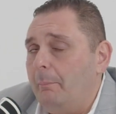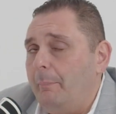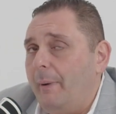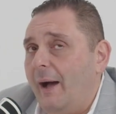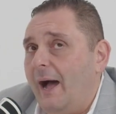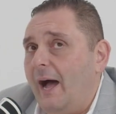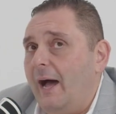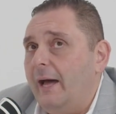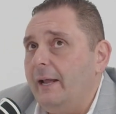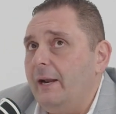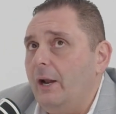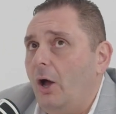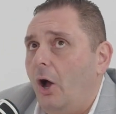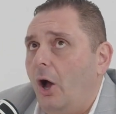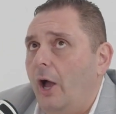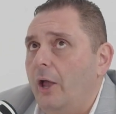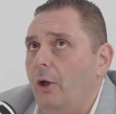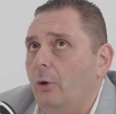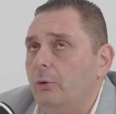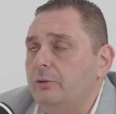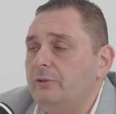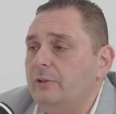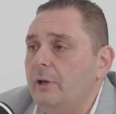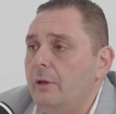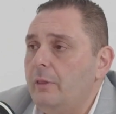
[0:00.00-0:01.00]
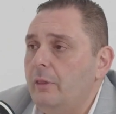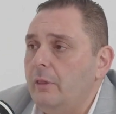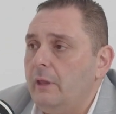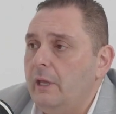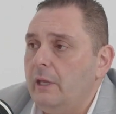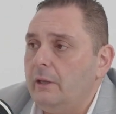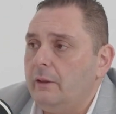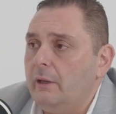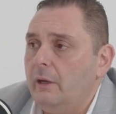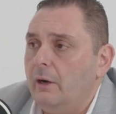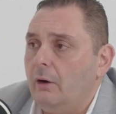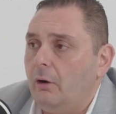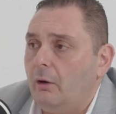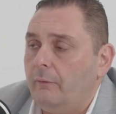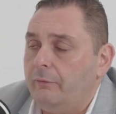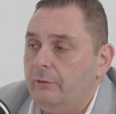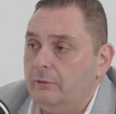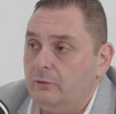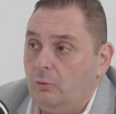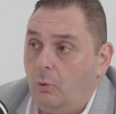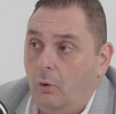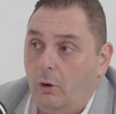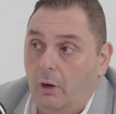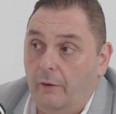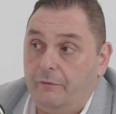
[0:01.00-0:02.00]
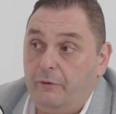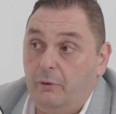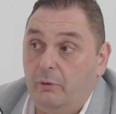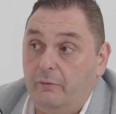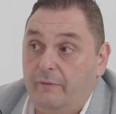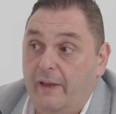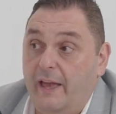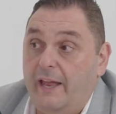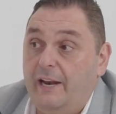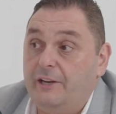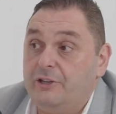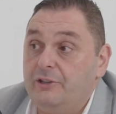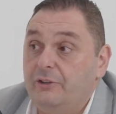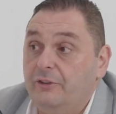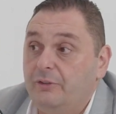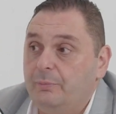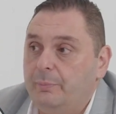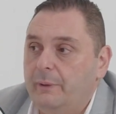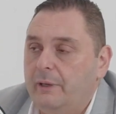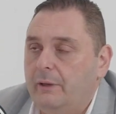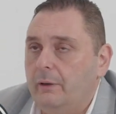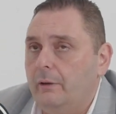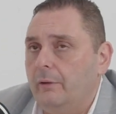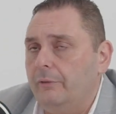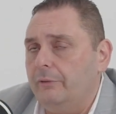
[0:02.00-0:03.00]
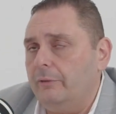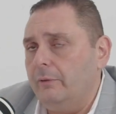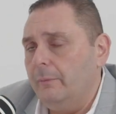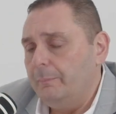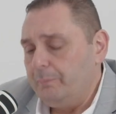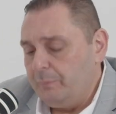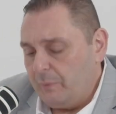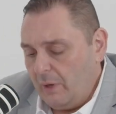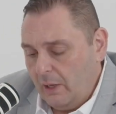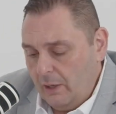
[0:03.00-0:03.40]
But I also think that it offers quite a few advantages because,